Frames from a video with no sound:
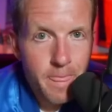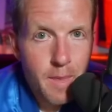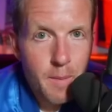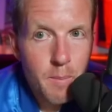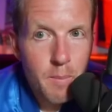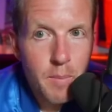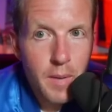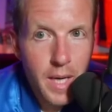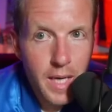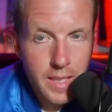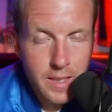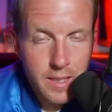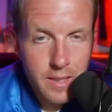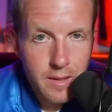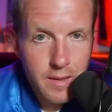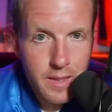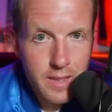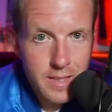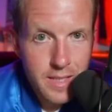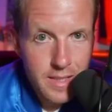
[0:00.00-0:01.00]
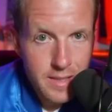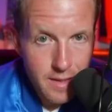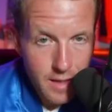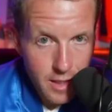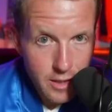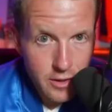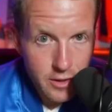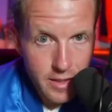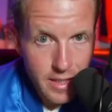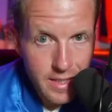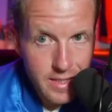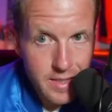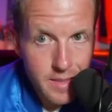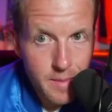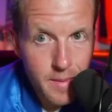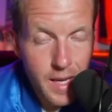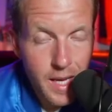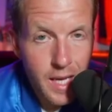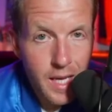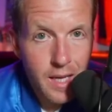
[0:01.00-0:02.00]
But this is Audric
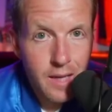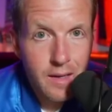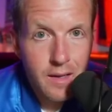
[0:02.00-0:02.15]
Estime.